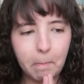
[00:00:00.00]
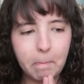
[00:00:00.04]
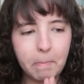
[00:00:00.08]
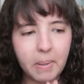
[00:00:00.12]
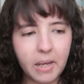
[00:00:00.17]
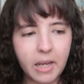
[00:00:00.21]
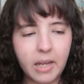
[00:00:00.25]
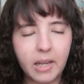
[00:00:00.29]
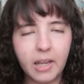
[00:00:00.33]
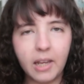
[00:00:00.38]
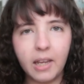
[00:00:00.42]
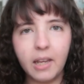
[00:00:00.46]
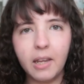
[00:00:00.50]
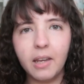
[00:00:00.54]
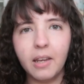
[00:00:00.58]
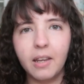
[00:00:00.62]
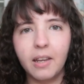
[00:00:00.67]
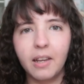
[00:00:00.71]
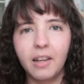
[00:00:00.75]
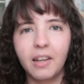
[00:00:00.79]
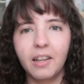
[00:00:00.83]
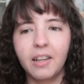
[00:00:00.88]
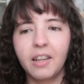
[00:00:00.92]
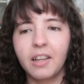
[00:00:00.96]
picky
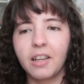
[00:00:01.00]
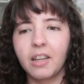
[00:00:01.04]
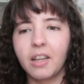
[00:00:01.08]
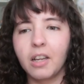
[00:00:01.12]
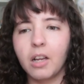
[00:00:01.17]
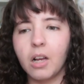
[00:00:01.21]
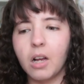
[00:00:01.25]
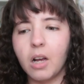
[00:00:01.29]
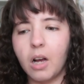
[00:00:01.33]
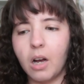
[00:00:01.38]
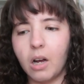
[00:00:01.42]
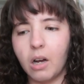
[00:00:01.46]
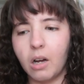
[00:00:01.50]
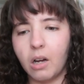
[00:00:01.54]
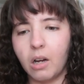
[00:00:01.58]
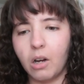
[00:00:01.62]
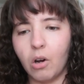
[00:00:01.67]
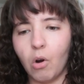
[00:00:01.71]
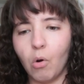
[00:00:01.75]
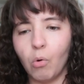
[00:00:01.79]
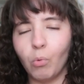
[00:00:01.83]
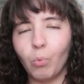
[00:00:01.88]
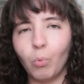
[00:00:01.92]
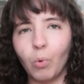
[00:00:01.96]

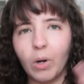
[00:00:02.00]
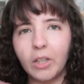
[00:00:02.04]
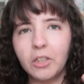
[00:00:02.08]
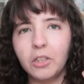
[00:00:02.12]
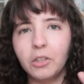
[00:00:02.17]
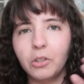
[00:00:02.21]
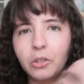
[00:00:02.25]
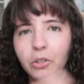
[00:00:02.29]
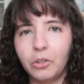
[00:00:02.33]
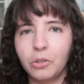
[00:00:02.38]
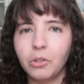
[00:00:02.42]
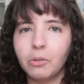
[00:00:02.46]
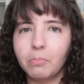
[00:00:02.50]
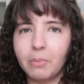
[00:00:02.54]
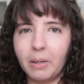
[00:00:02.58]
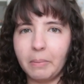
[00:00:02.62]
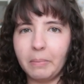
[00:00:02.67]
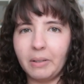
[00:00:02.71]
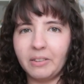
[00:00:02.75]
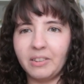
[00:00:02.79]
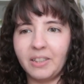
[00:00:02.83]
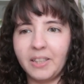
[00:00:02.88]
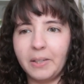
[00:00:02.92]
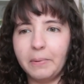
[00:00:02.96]
on what to use my
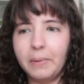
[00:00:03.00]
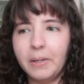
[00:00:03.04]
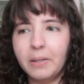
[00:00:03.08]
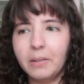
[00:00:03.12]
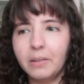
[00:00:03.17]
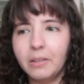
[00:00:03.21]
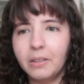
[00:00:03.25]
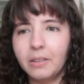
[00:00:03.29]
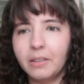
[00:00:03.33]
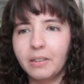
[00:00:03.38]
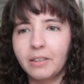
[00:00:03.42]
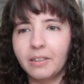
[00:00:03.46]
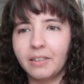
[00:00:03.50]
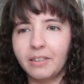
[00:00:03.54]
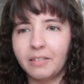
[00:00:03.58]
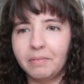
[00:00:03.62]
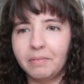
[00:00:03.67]
materials,